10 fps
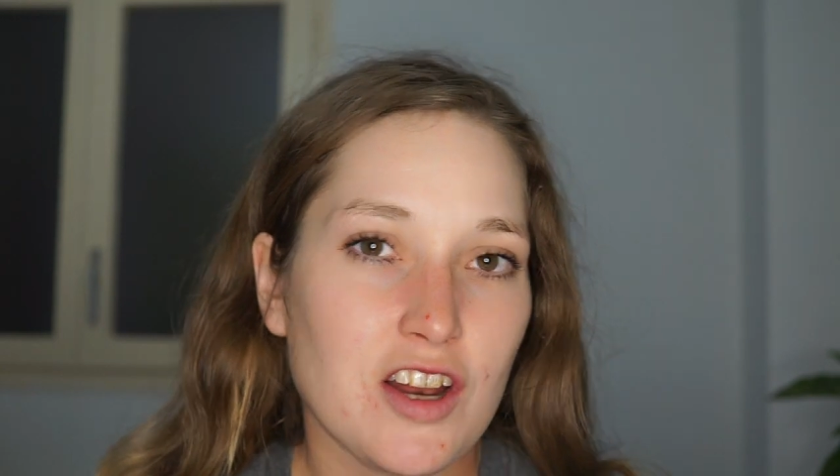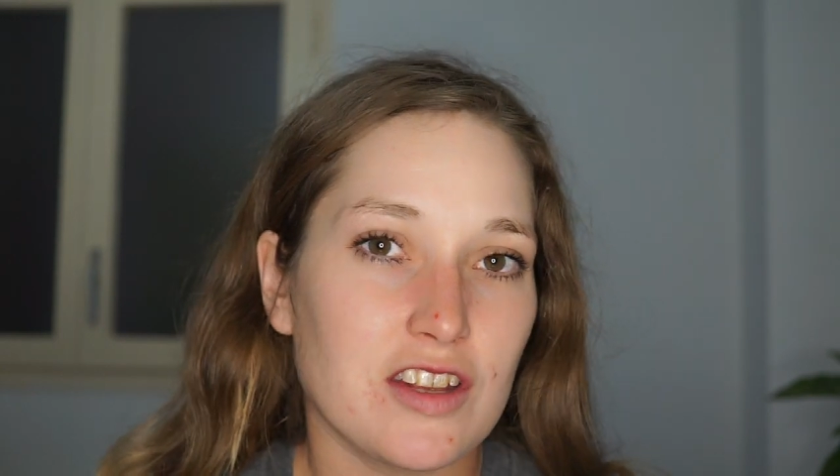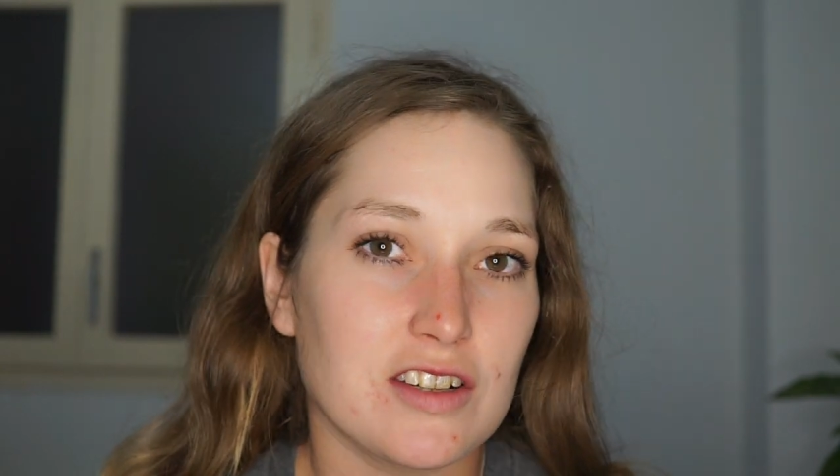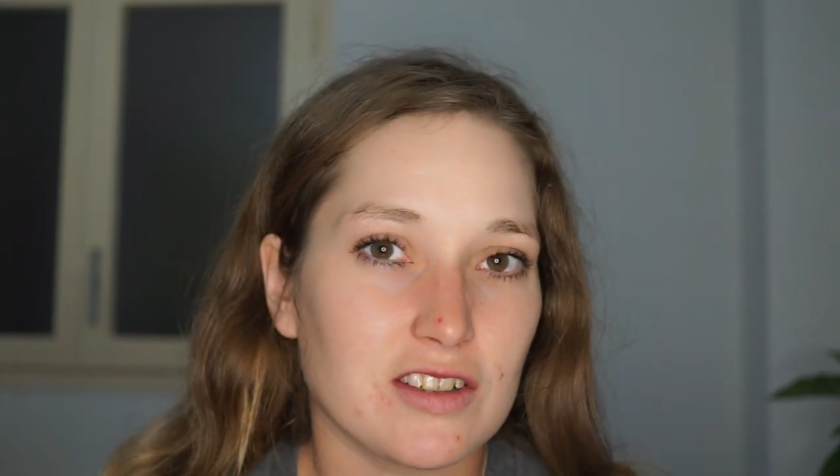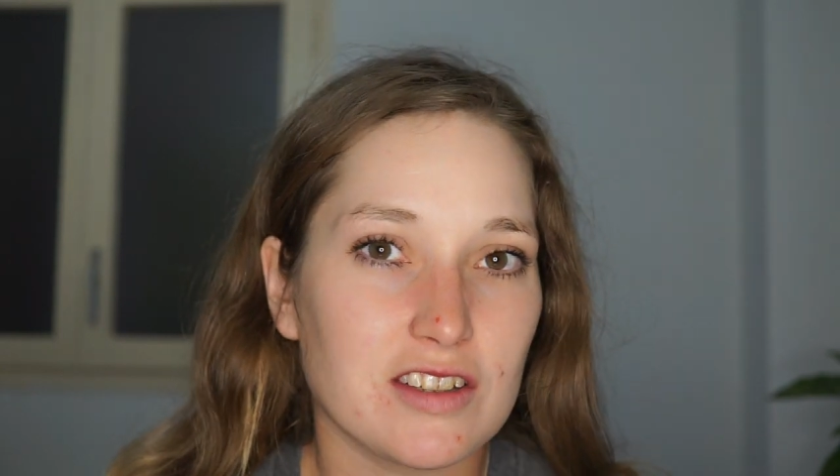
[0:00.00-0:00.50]

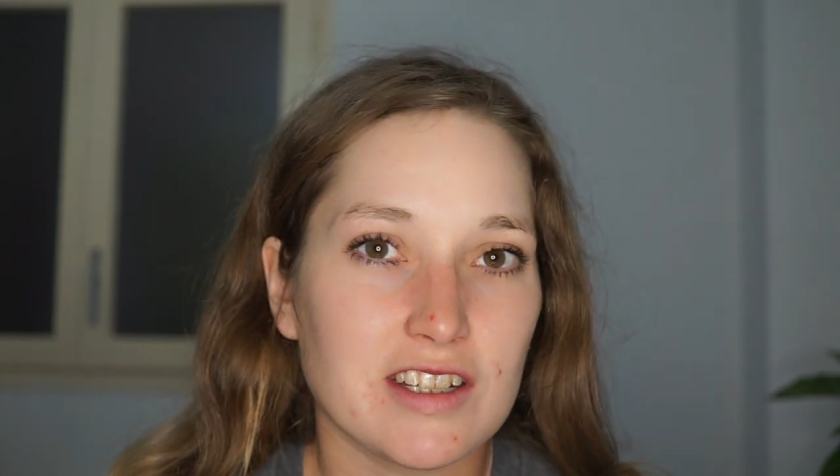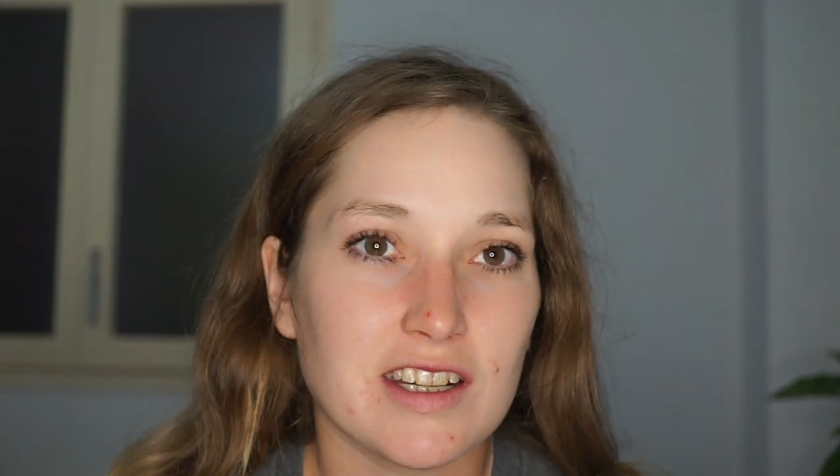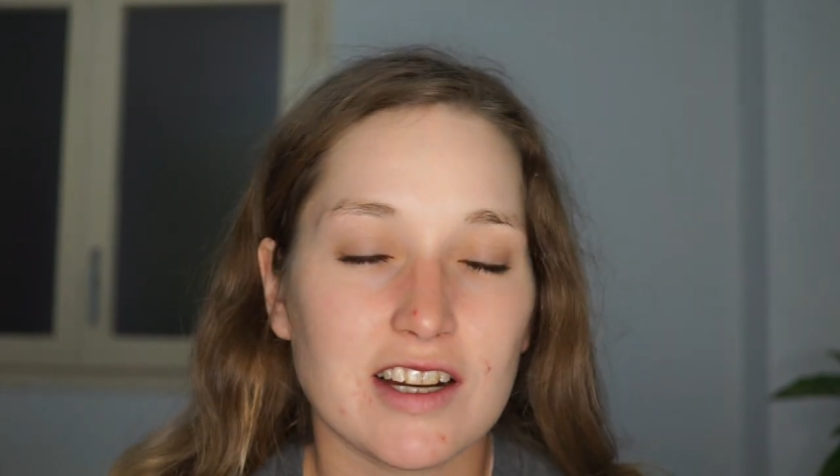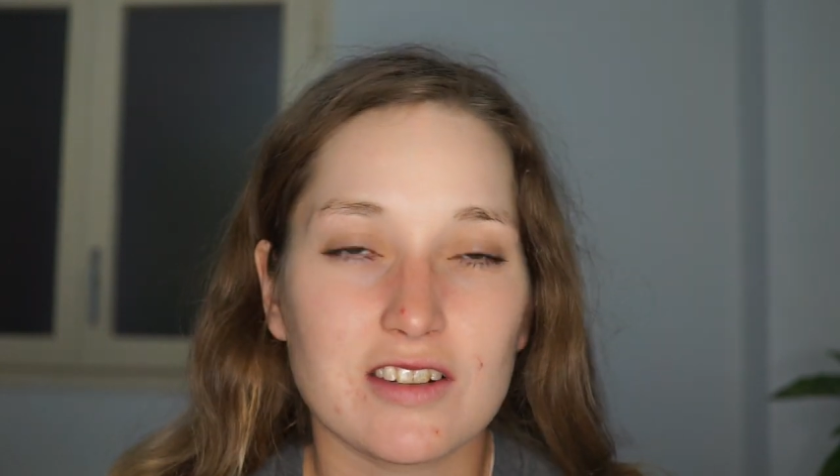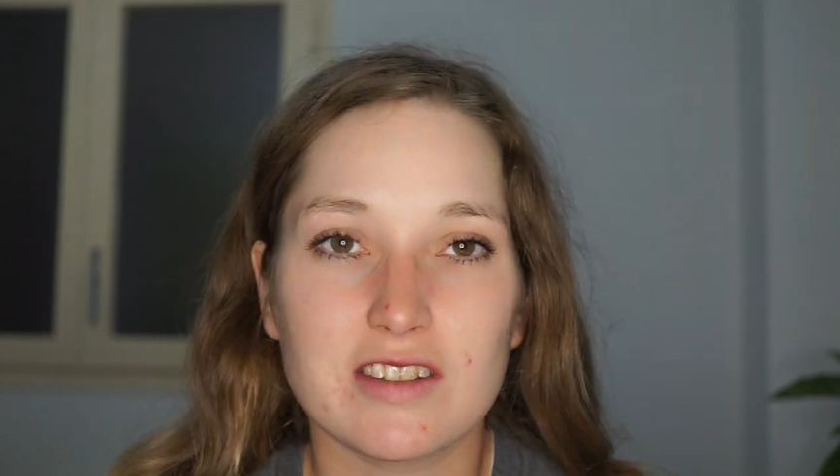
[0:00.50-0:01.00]
the only
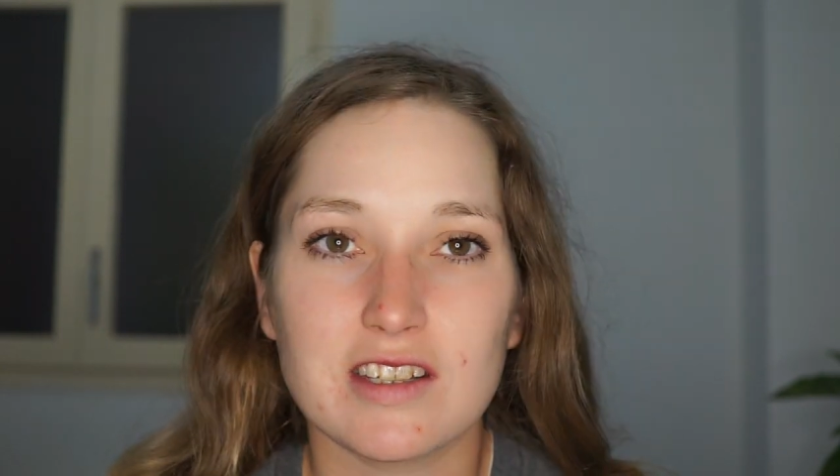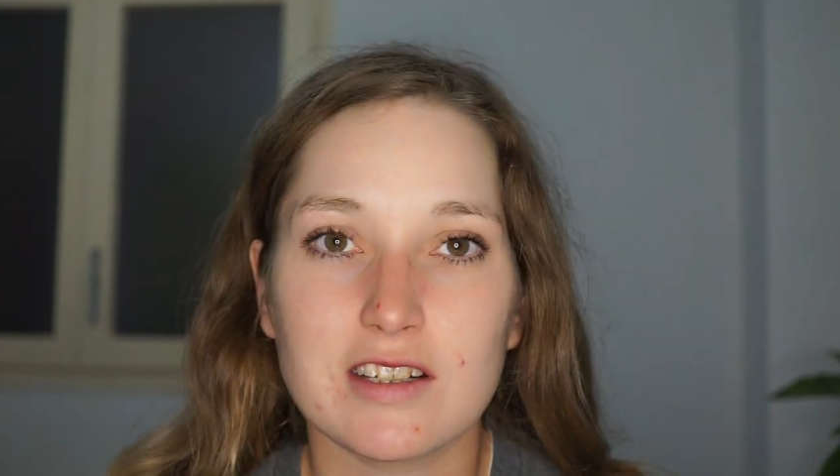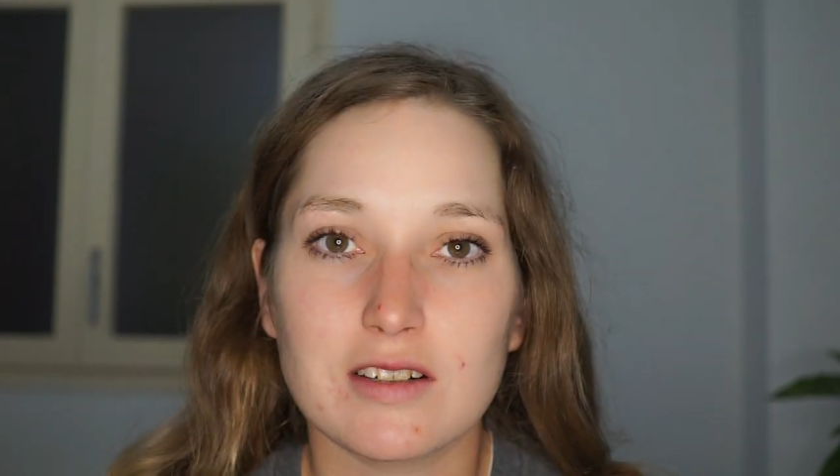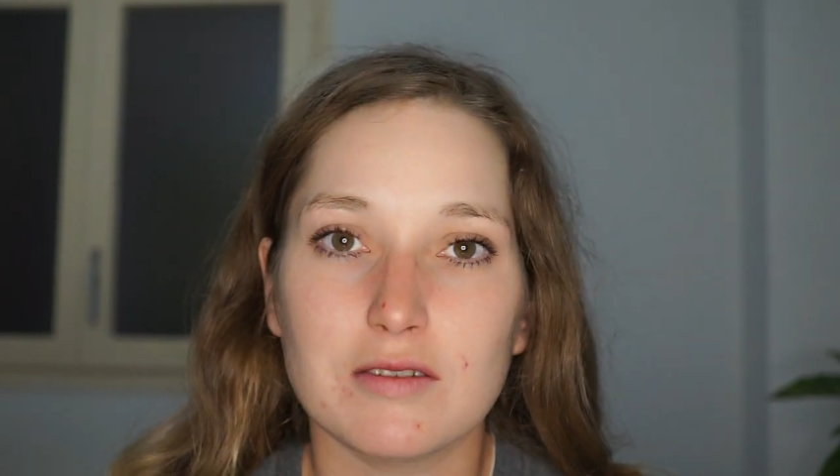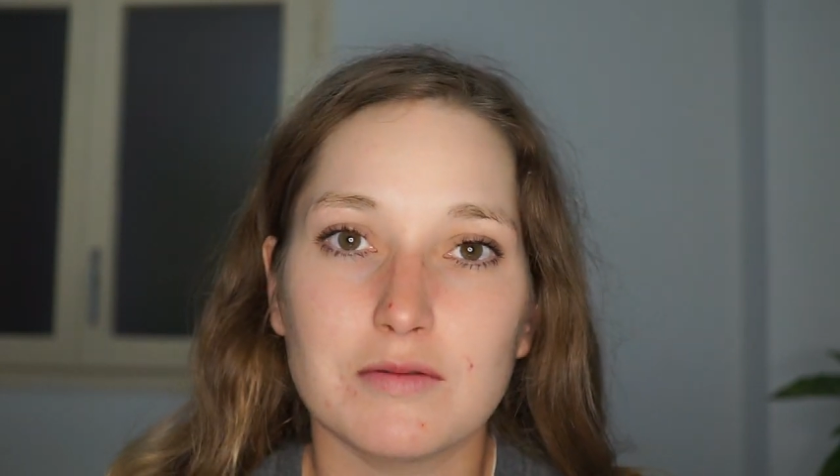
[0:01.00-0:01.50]
thing I could
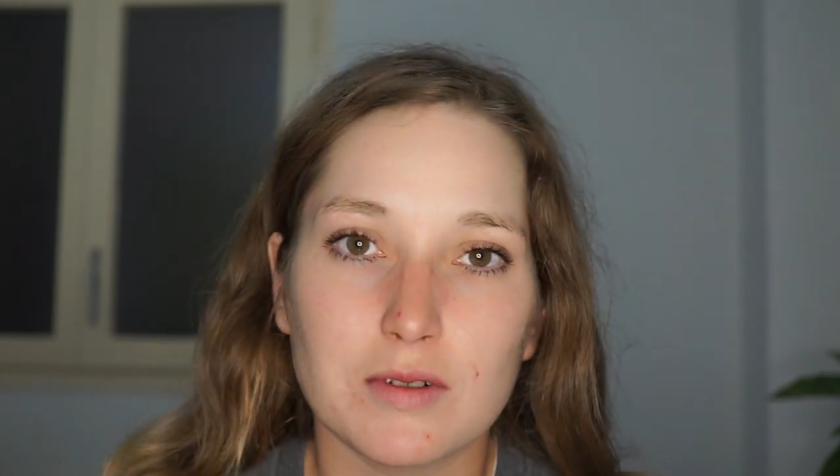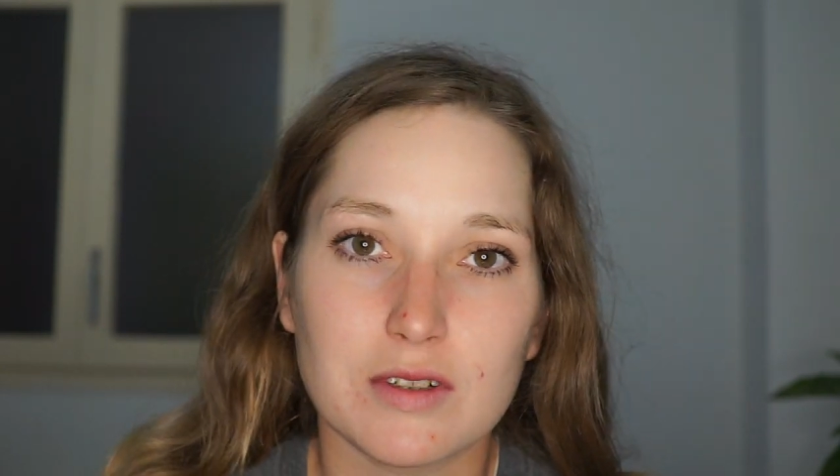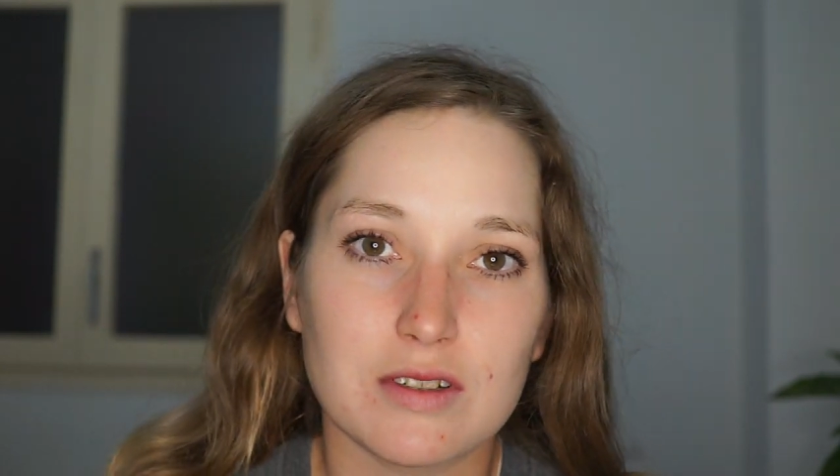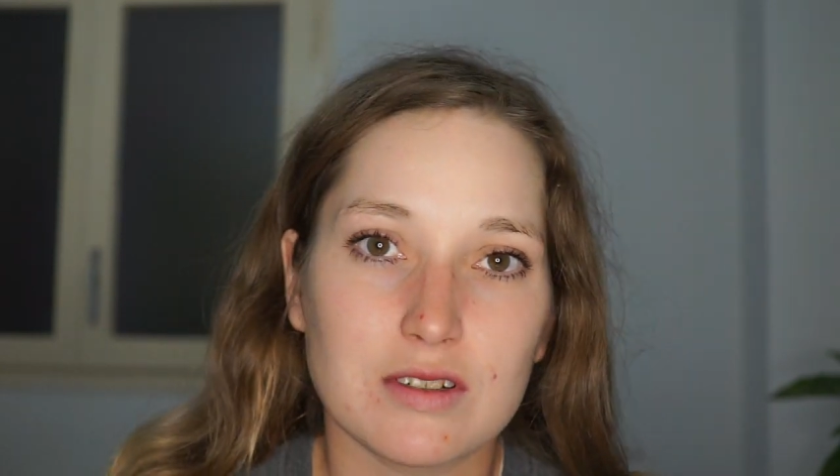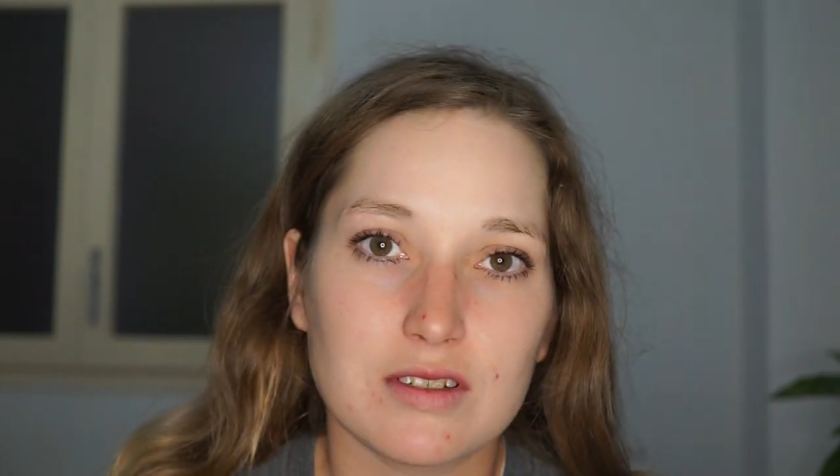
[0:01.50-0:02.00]
think of
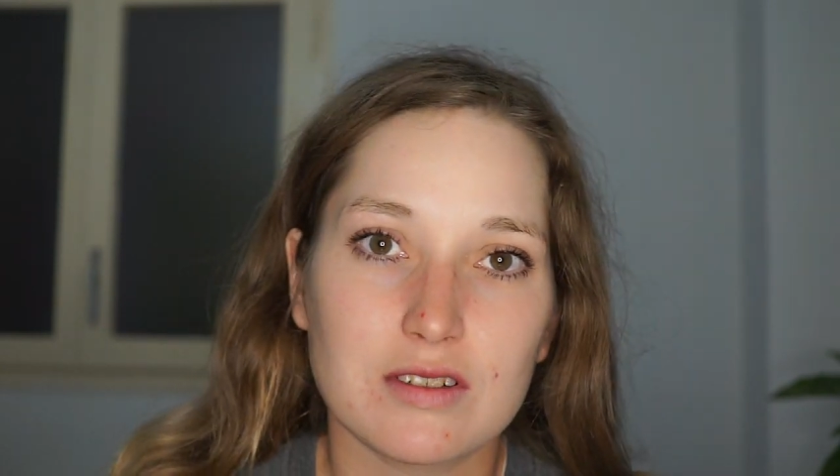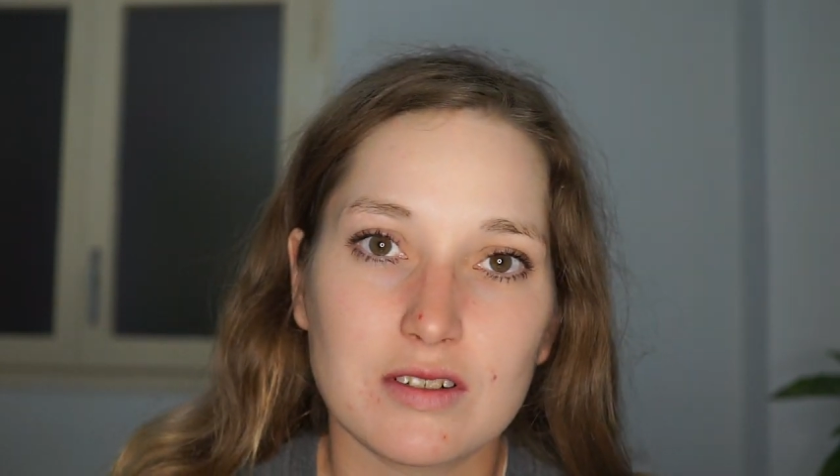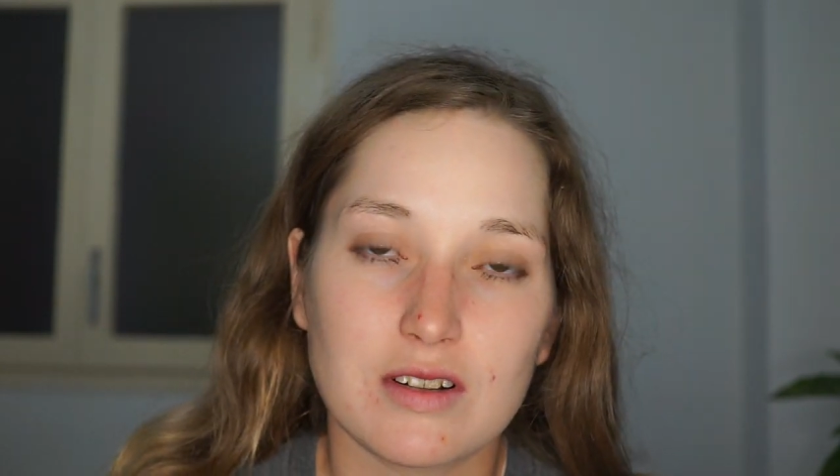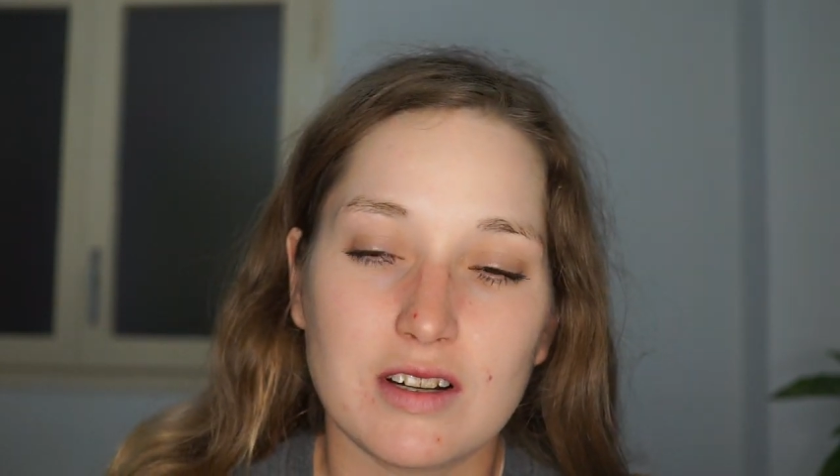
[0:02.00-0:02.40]
was